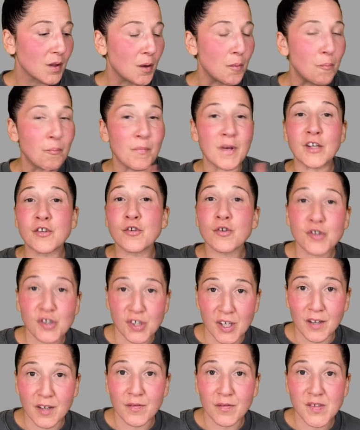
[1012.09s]
major
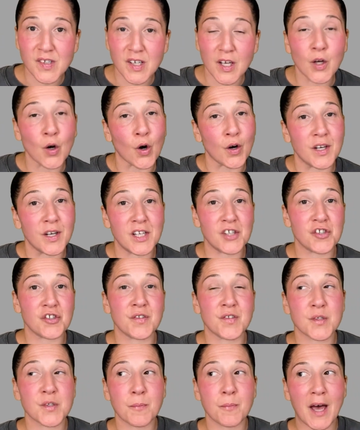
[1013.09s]
shift in our
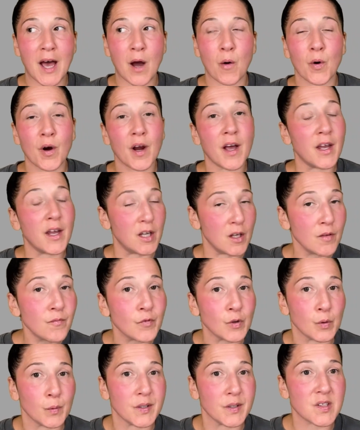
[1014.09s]
nation's power and
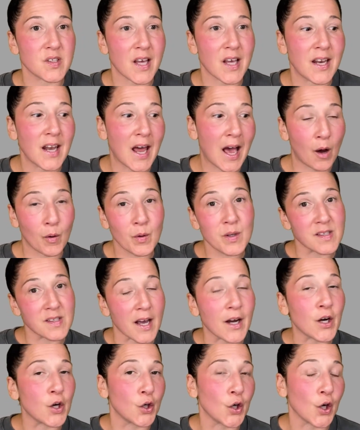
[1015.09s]
influence. And how is
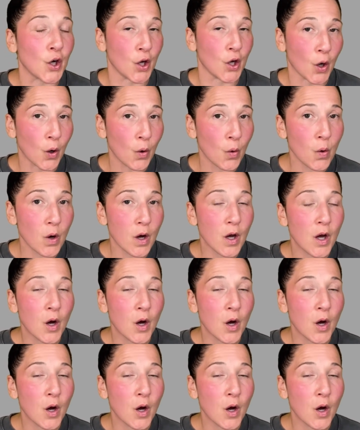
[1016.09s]
that going to go?